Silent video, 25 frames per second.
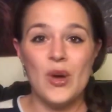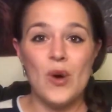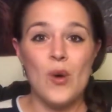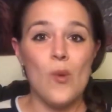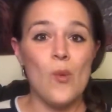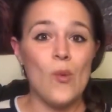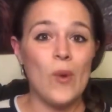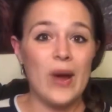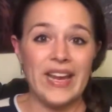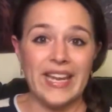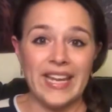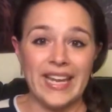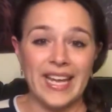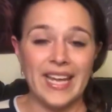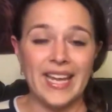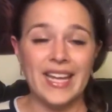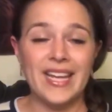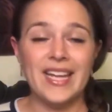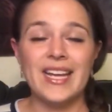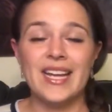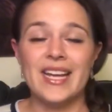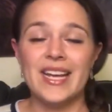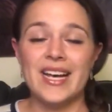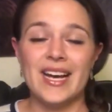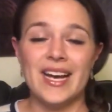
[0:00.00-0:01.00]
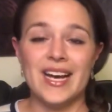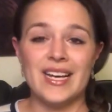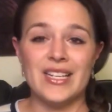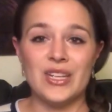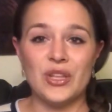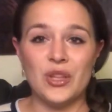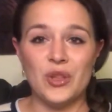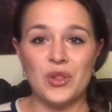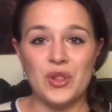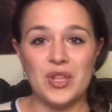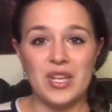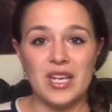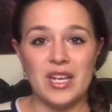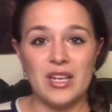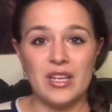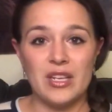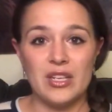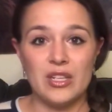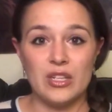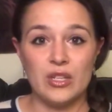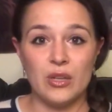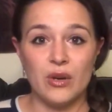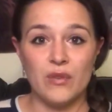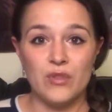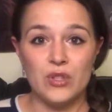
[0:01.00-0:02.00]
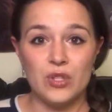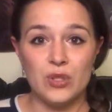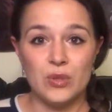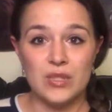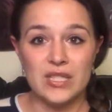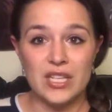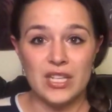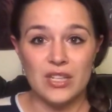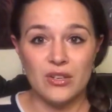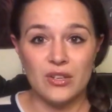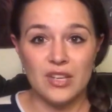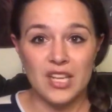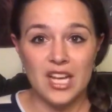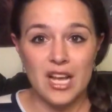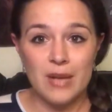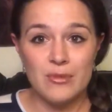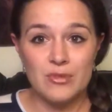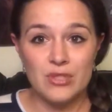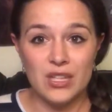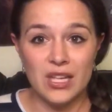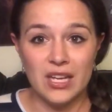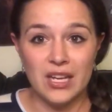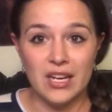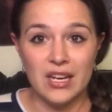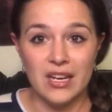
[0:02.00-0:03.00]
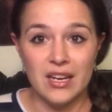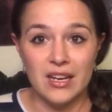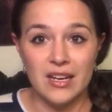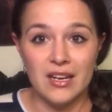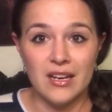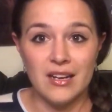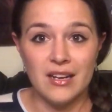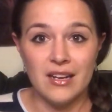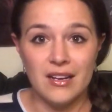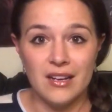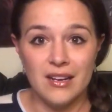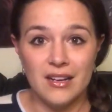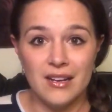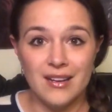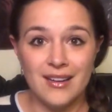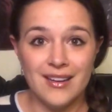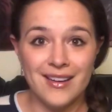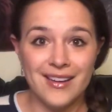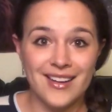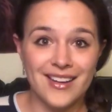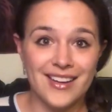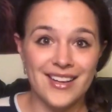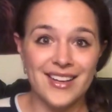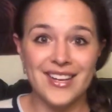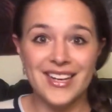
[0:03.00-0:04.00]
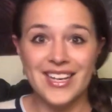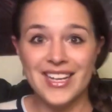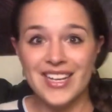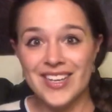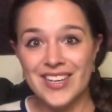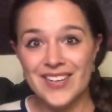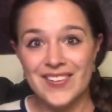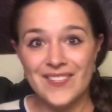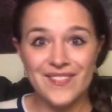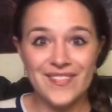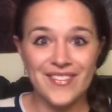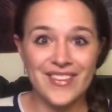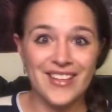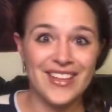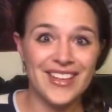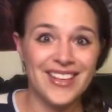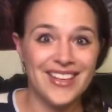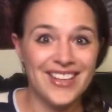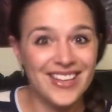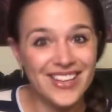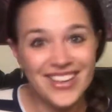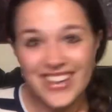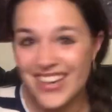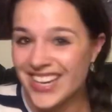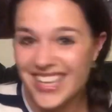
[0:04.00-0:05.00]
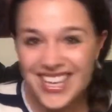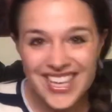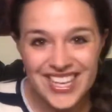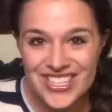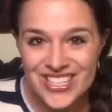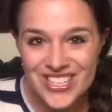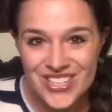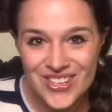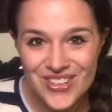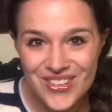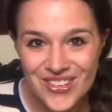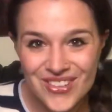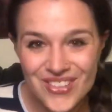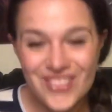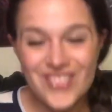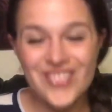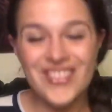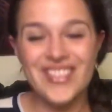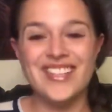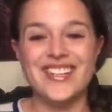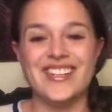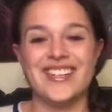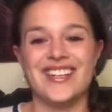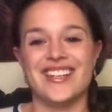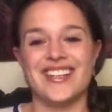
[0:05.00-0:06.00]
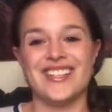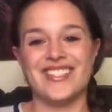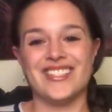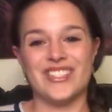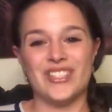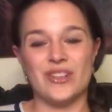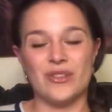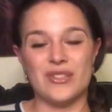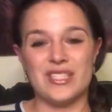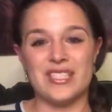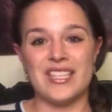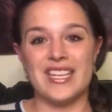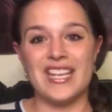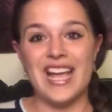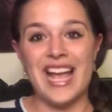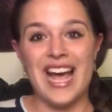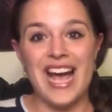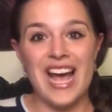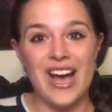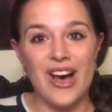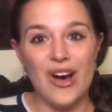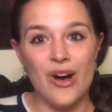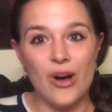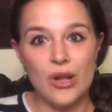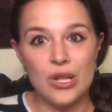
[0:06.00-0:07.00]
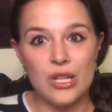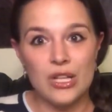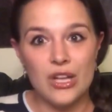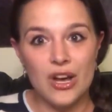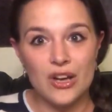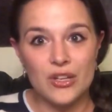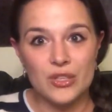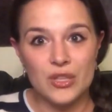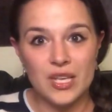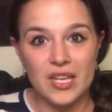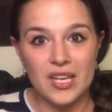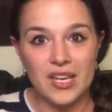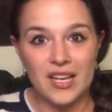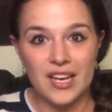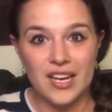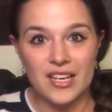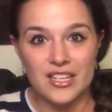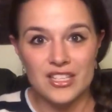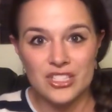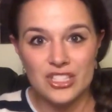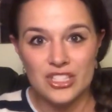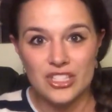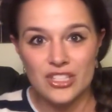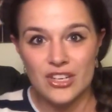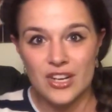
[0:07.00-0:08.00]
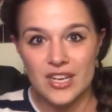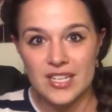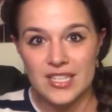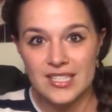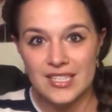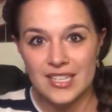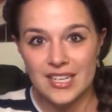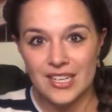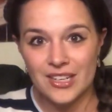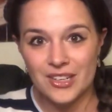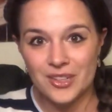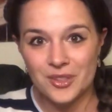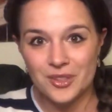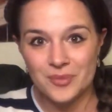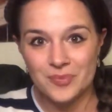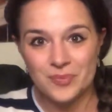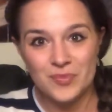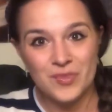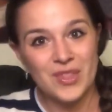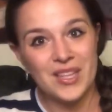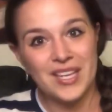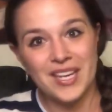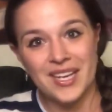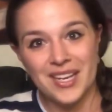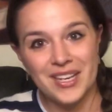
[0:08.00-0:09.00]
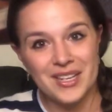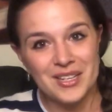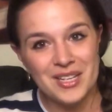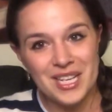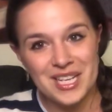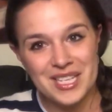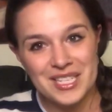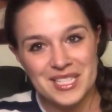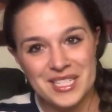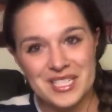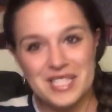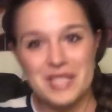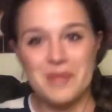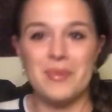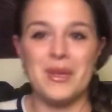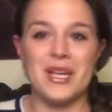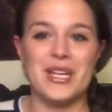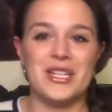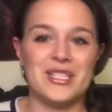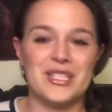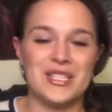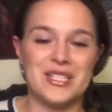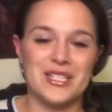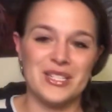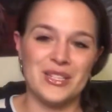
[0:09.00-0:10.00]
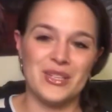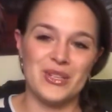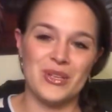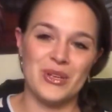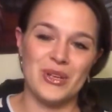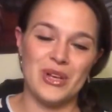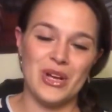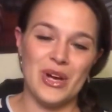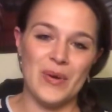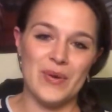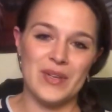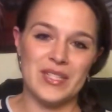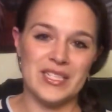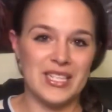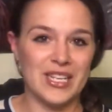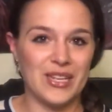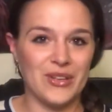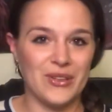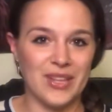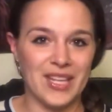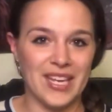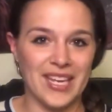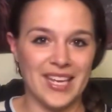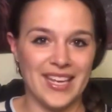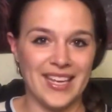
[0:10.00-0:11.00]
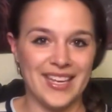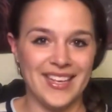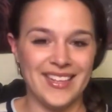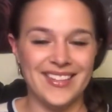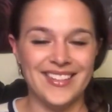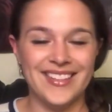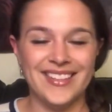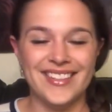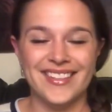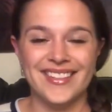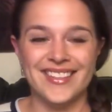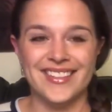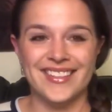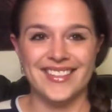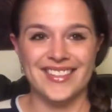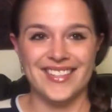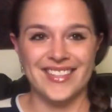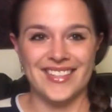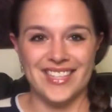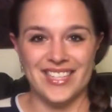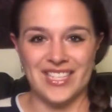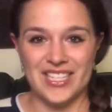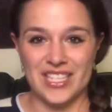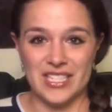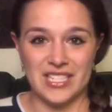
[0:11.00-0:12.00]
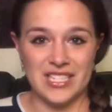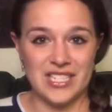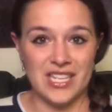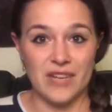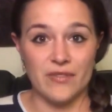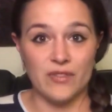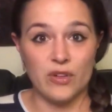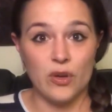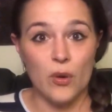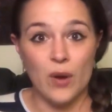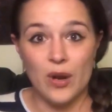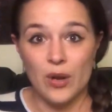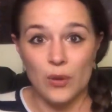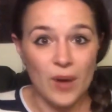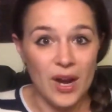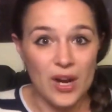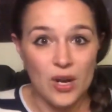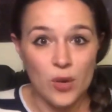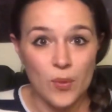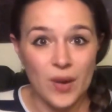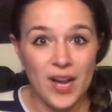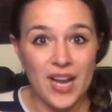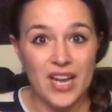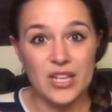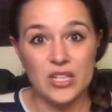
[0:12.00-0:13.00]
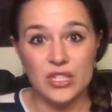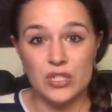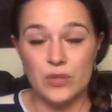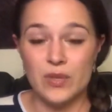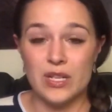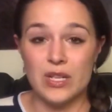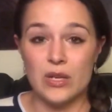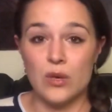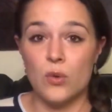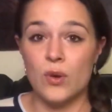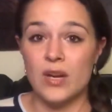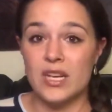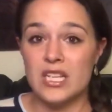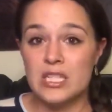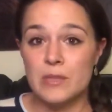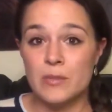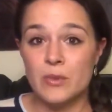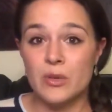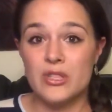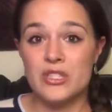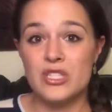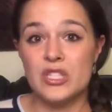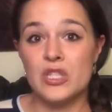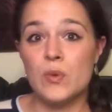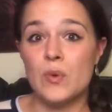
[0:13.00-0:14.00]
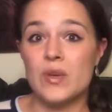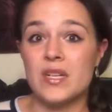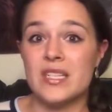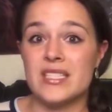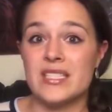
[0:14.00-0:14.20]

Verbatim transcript: waiting. Another thing, you know, if you do tickle games, you're like, I'm gonna get you. So seeing how long you can kind of stretch out that anticipation until you go and tickle the kid. Instead of going right away and doing quick spurts, you want to